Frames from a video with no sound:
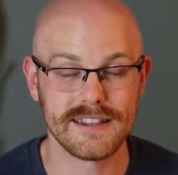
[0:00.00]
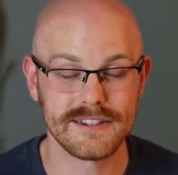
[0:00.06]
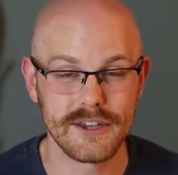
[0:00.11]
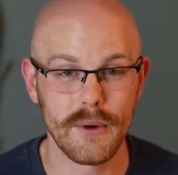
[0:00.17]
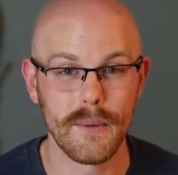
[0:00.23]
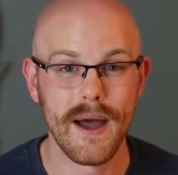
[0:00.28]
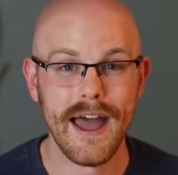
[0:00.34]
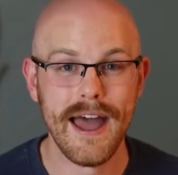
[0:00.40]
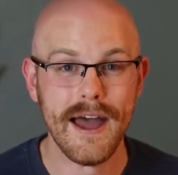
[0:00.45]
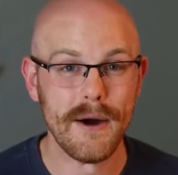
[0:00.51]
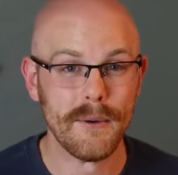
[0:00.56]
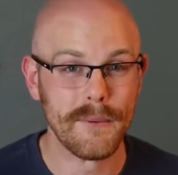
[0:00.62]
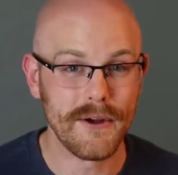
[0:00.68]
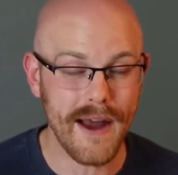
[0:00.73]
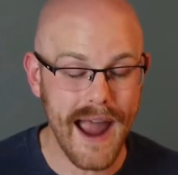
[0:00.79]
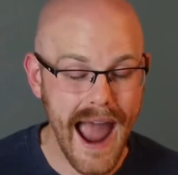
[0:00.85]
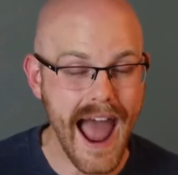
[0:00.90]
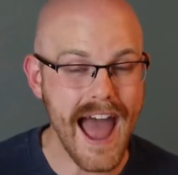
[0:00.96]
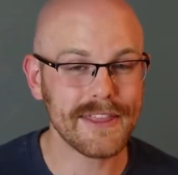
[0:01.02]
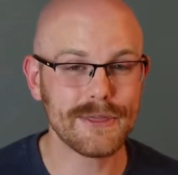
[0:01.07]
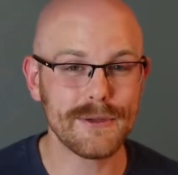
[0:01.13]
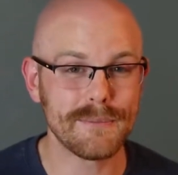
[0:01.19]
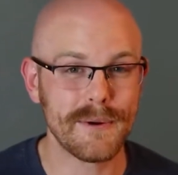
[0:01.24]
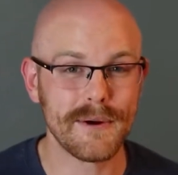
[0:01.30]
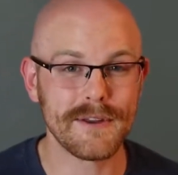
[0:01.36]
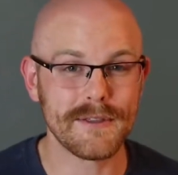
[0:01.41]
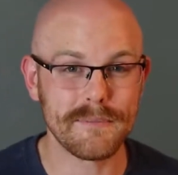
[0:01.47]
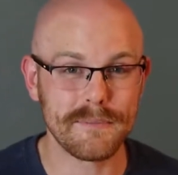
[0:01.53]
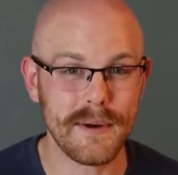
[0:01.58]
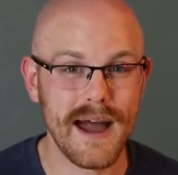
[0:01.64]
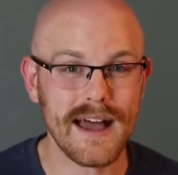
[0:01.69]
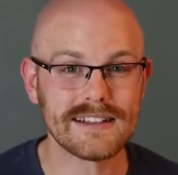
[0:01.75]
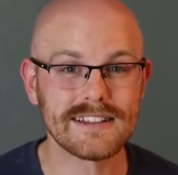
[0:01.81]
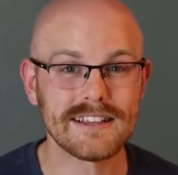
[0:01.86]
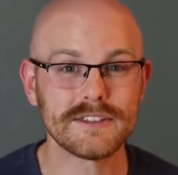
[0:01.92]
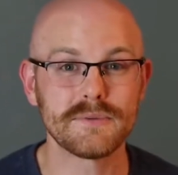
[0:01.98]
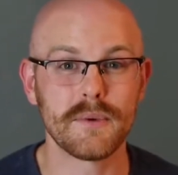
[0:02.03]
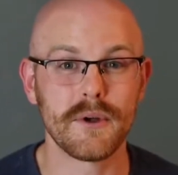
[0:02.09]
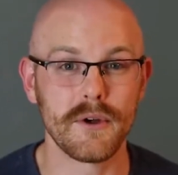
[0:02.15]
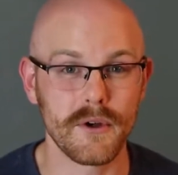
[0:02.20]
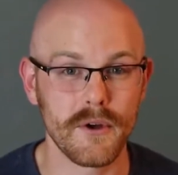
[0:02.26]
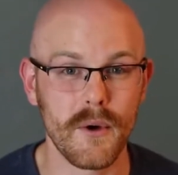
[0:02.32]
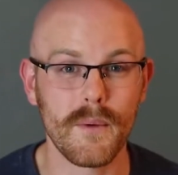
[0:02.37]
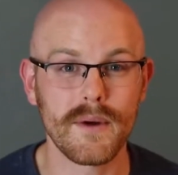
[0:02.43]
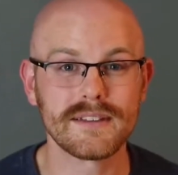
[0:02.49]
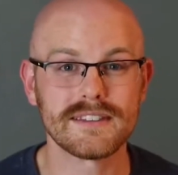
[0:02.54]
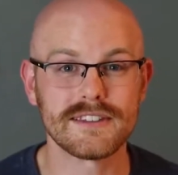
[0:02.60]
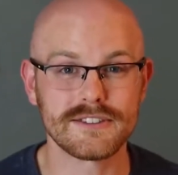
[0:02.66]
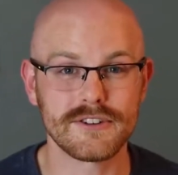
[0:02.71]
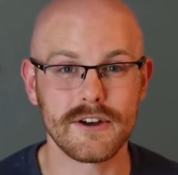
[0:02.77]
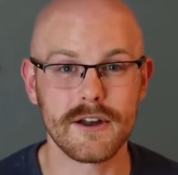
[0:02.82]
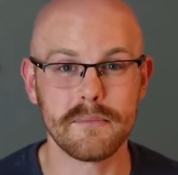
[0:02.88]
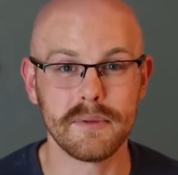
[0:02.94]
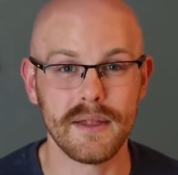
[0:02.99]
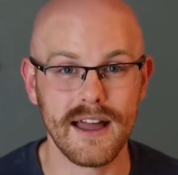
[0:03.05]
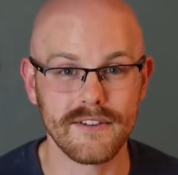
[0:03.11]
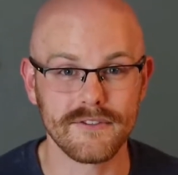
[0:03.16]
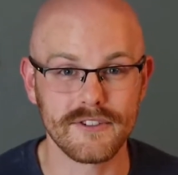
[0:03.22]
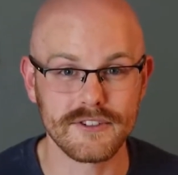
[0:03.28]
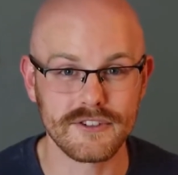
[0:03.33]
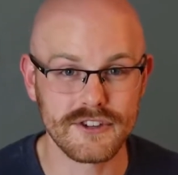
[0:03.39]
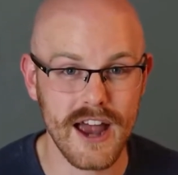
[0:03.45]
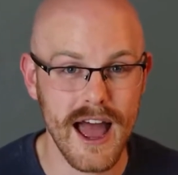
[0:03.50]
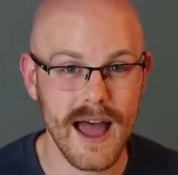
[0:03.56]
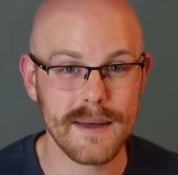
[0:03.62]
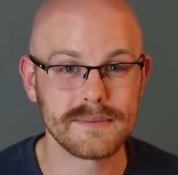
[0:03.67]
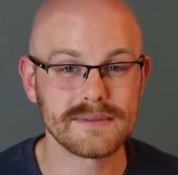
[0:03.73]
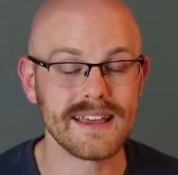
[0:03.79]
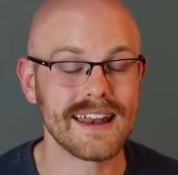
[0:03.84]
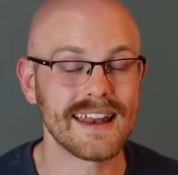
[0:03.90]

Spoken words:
And so we are at the part of the process we are going to start applying for jobs.